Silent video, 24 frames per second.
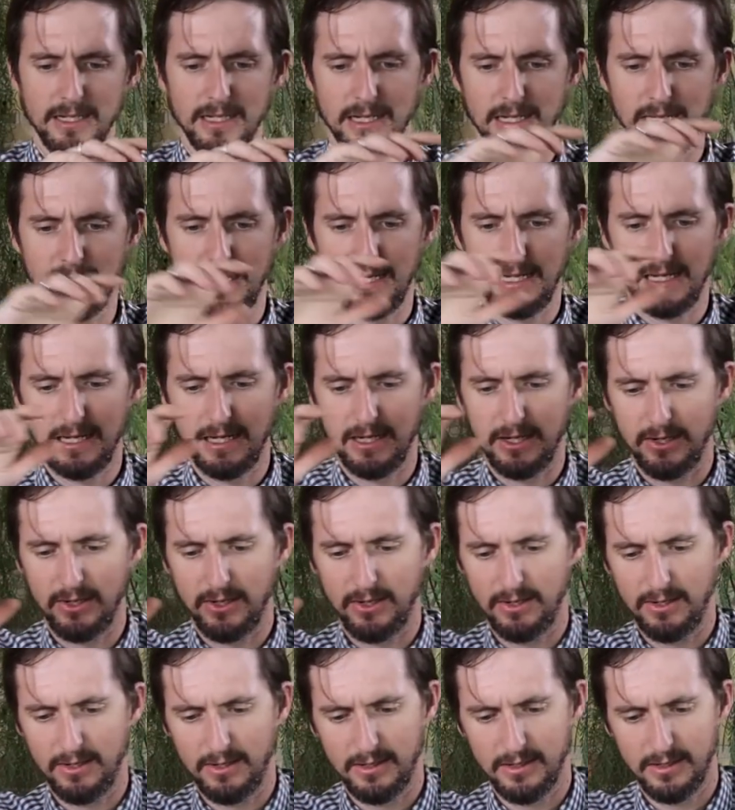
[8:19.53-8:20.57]
guy
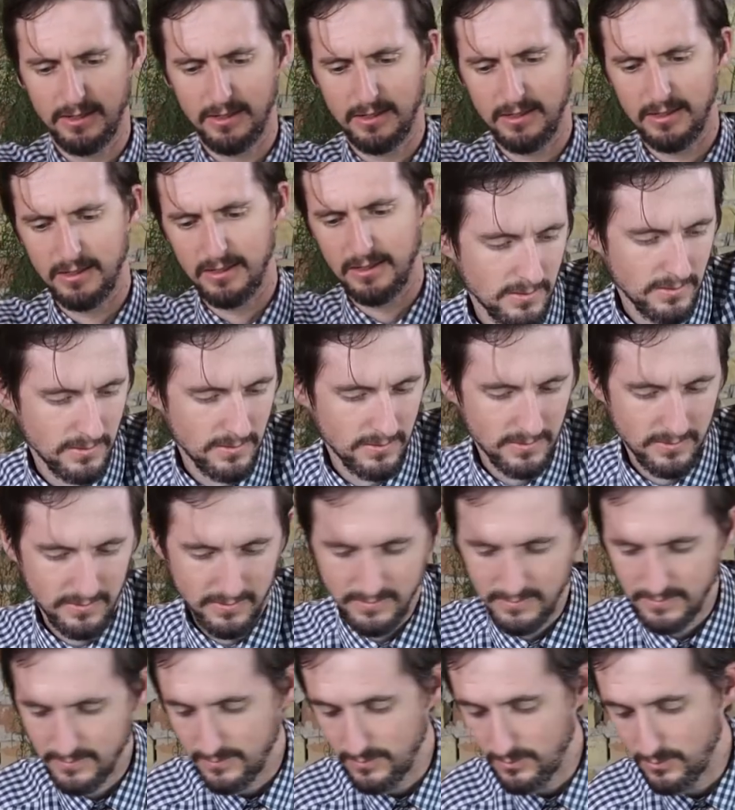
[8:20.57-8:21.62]
here.
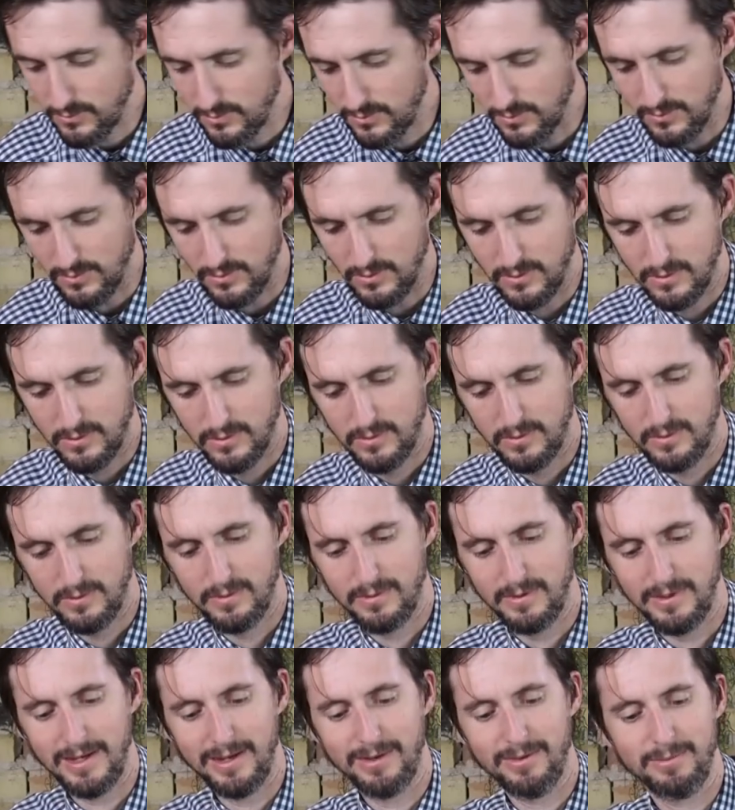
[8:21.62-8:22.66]
Ooh,
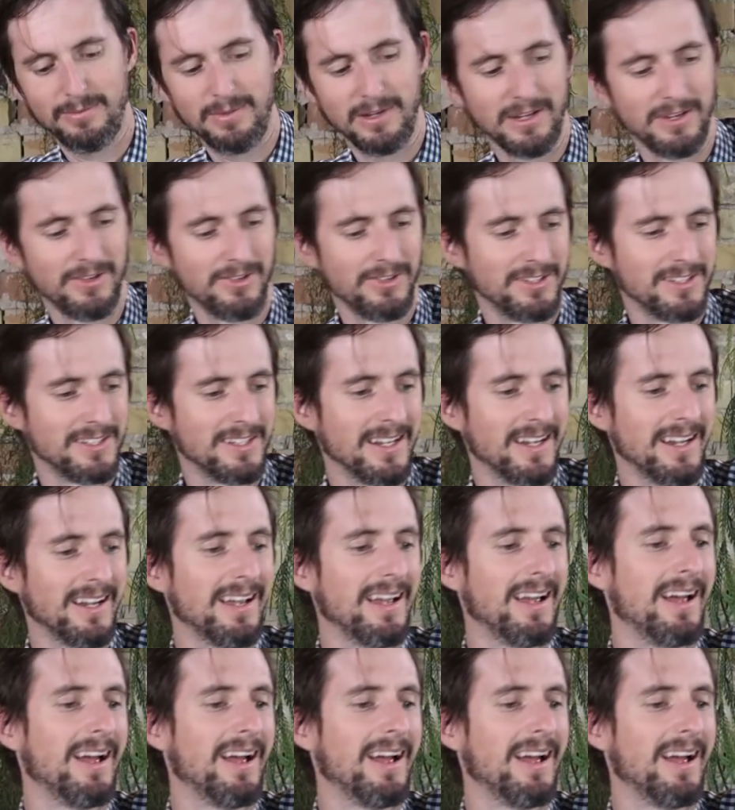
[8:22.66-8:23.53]
that would be interesting.